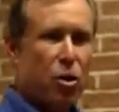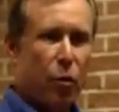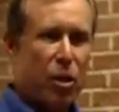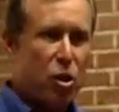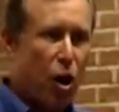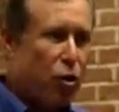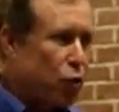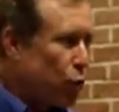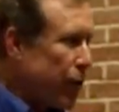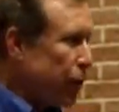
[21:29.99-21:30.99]
So we start
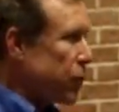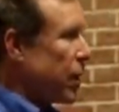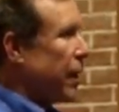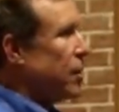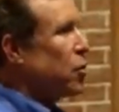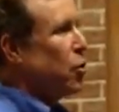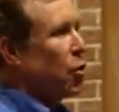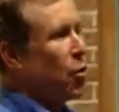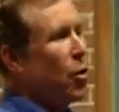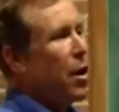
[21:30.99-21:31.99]
drifting
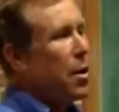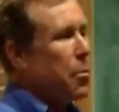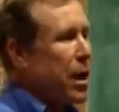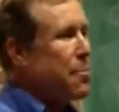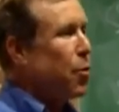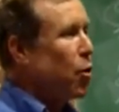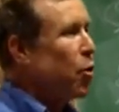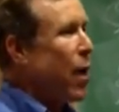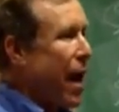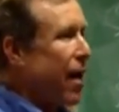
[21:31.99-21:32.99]
to people
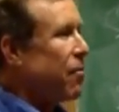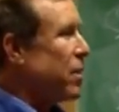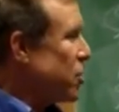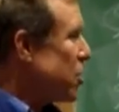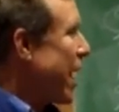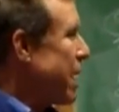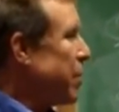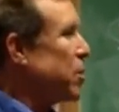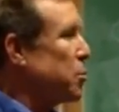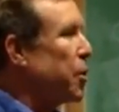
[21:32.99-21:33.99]
who have this same
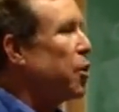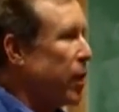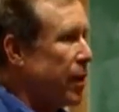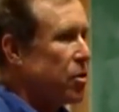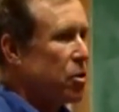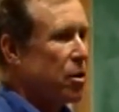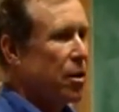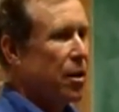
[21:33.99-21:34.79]
experience.